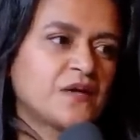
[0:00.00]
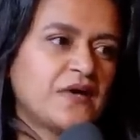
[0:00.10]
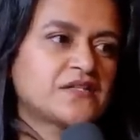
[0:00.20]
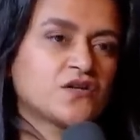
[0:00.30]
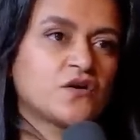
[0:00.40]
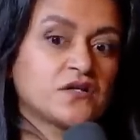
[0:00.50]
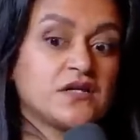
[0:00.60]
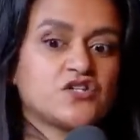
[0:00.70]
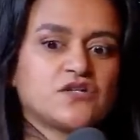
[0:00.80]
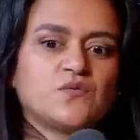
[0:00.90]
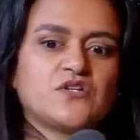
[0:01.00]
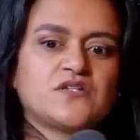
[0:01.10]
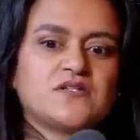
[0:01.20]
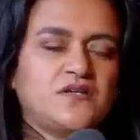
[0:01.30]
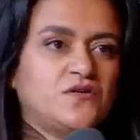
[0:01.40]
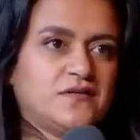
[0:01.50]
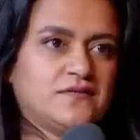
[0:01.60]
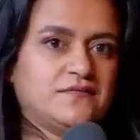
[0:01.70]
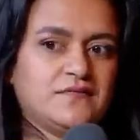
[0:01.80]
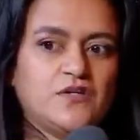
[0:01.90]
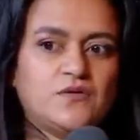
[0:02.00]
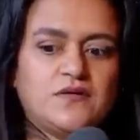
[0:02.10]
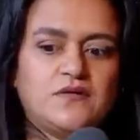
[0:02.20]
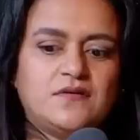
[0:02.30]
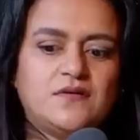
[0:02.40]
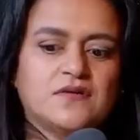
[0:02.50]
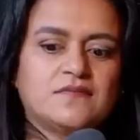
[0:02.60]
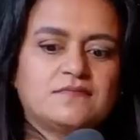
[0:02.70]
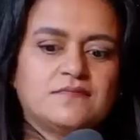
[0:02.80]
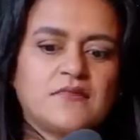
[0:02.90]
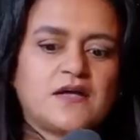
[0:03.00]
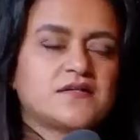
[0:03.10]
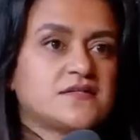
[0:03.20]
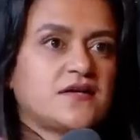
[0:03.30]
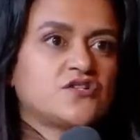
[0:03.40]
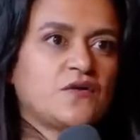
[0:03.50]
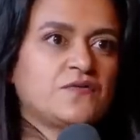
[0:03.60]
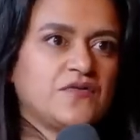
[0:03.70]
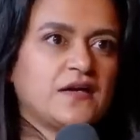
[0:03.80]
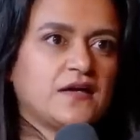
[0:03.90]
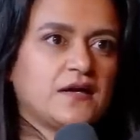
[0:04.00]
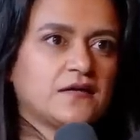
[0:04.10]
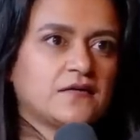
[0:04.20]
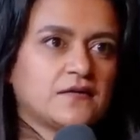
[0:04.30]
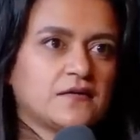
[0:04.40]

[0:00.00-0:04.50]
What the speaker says: metacognition, which is that you can understand your own thinking,